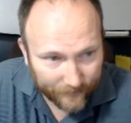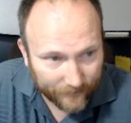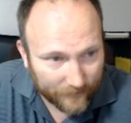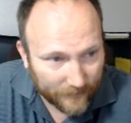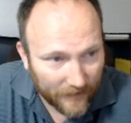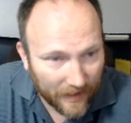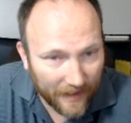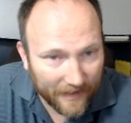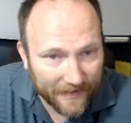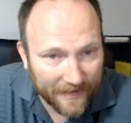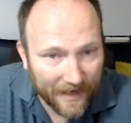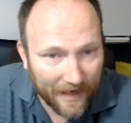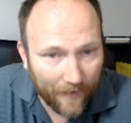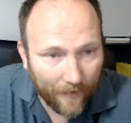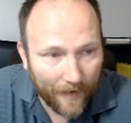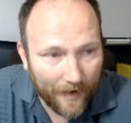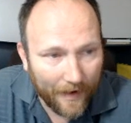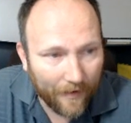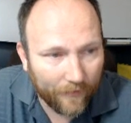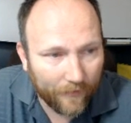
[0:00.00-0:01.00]
I now
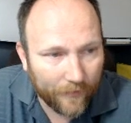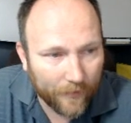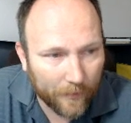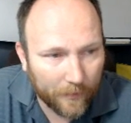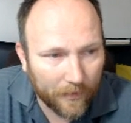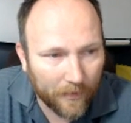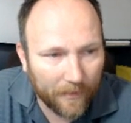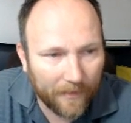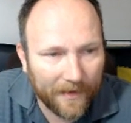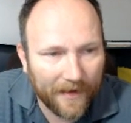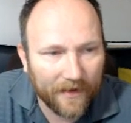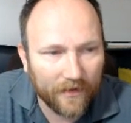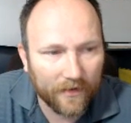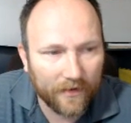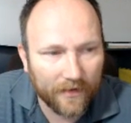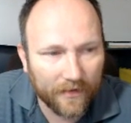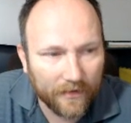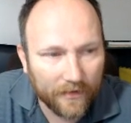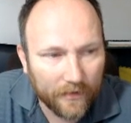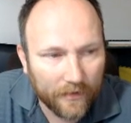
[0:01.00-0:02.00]
have the
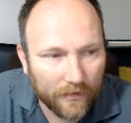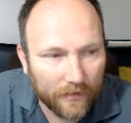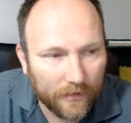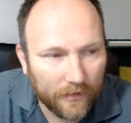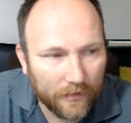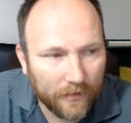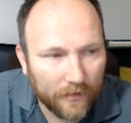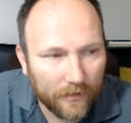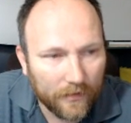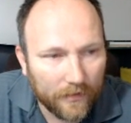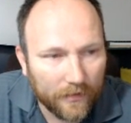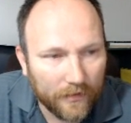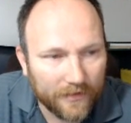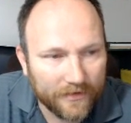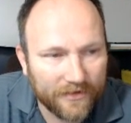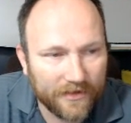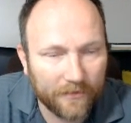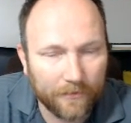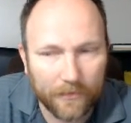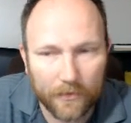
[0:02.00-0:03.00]
propeller
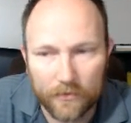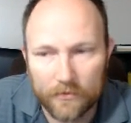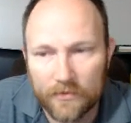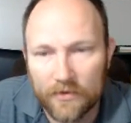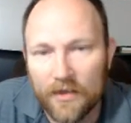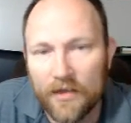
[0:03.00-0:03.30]
symbol.